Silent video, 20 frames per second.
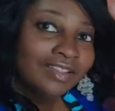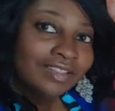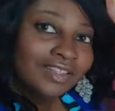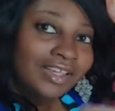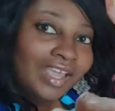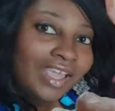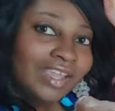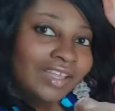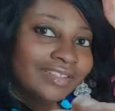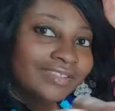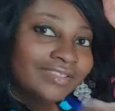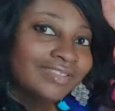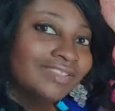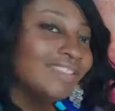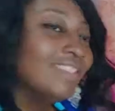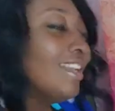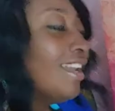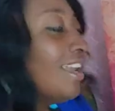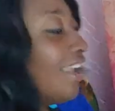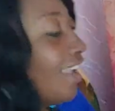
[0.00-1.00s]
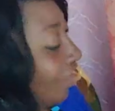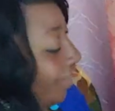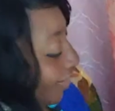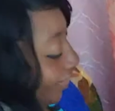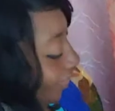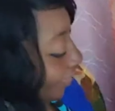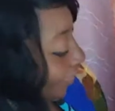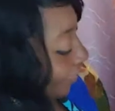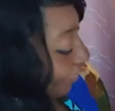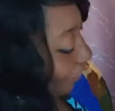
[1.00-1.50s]
the A.
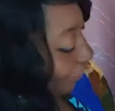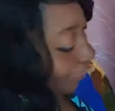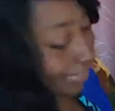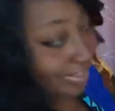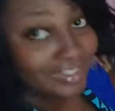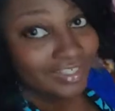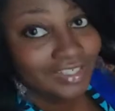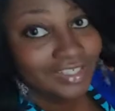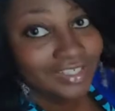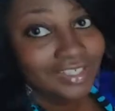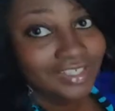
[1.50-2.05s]
All right.